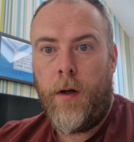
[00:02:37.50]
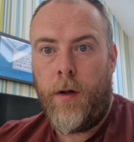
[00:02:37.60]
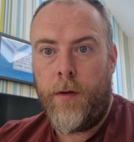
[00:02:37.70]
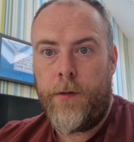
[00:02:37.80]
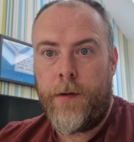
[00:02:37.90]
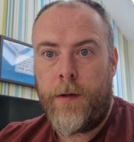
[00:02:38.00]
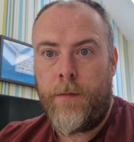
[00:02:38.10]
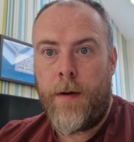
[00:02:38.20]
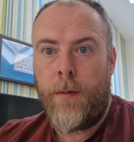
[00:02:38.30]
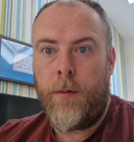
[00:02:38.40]
on the
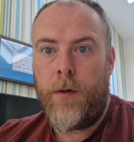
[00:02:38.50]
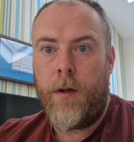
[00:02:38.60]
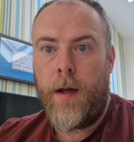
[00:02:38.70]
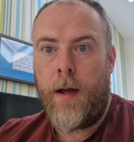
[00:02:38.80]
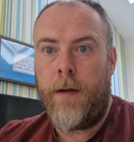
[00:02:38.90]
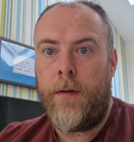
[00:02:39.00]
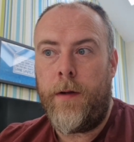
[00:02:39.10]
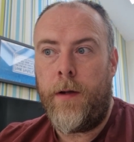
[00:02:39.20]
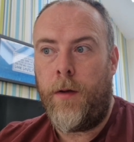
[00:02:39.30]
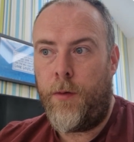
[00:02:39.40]
second round, and
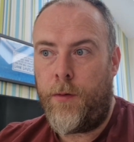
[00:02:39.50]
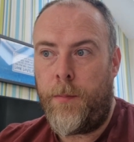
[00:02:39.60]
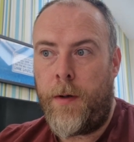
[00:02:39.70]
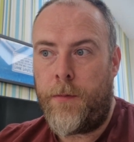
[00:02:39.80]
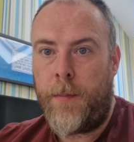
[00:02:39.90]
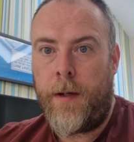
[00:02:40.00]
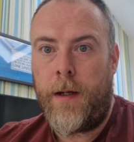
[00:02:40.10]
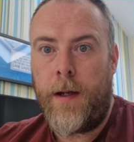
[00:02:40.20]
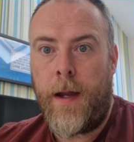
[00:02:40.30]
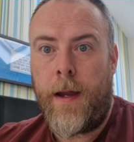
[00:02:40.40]
it'll also pass
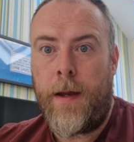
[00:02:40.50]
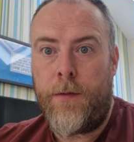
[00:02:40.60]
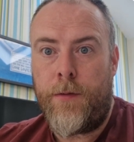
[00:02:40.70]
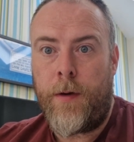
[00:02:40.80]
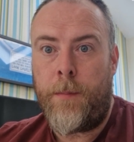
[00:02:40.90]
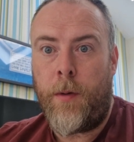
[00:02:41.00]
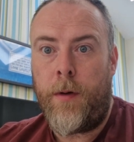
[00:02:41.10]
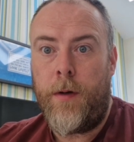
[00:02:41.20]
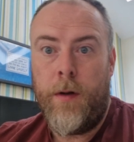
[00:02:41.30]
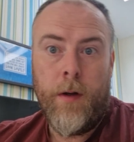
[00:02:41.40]
me Hay Edge Trig
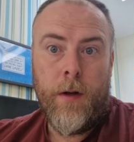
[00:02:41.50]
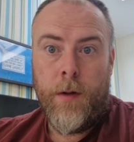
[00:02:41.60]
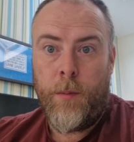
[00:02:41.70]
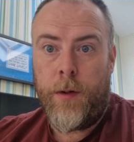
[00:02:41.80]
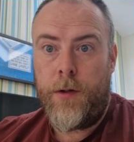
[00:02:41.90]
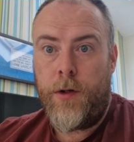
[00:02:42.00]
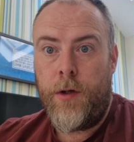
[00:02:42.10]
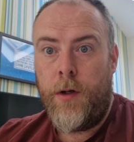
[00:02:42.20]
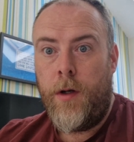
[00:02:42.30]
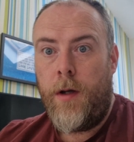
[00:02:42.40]
Point, which
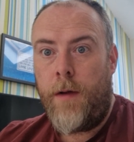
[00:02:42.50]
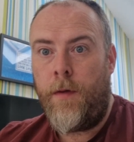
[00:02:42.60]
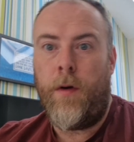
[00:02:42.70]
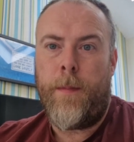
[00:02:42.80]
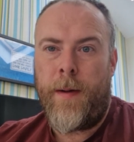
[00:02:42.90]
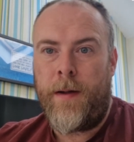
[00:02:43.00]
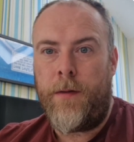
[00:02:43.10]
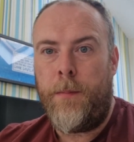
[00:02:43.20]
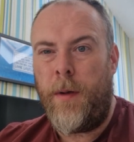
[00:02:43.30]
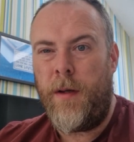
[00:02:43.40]
I've already
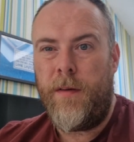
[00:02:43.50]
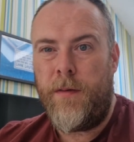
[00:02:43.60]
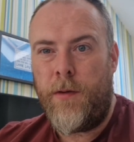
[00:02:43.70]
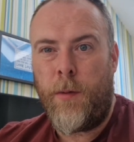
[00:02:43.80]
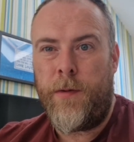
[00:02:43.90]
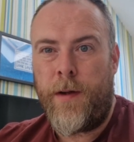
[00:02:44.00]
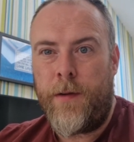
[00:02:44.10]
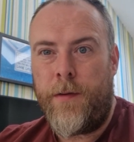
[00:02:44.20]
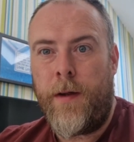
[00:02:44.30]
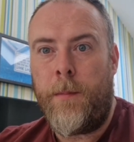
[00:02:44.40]
bagged, but it's always
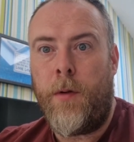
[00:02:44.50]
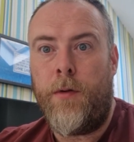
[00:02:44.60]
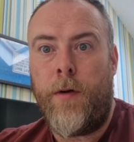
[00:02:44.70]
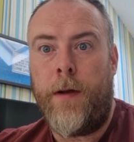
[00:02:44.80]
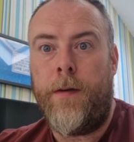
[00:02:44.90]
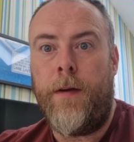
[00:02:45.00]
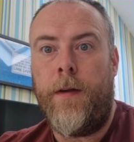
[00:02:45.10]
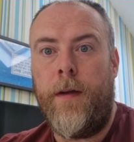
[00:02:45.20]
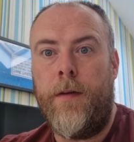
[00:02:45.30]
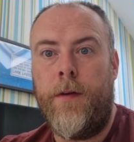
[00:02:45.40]
nice to take more trigs
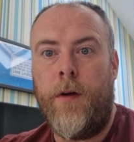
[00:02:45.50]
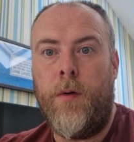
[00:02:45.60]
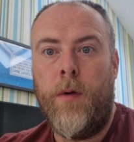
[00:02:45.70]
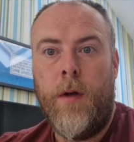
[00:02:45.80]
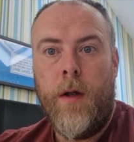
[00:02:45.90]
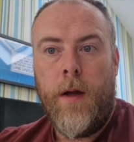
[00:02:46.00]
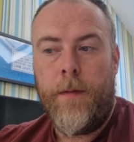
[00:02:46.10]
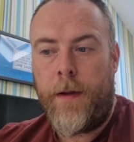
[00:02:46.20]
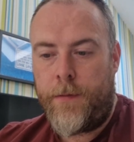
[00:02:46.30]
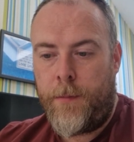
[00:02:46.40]
into it. So
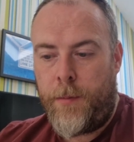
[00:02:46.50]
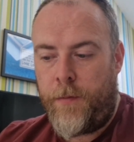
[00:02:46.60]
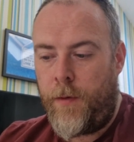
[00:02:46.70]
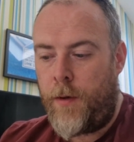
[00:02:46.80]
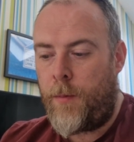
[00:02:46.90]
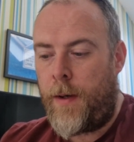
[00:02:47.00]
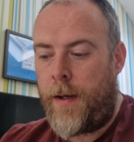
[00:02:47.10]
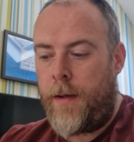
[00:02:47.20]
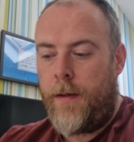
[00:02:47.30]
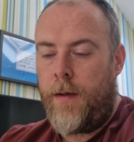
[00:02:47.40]
that's the preferred way.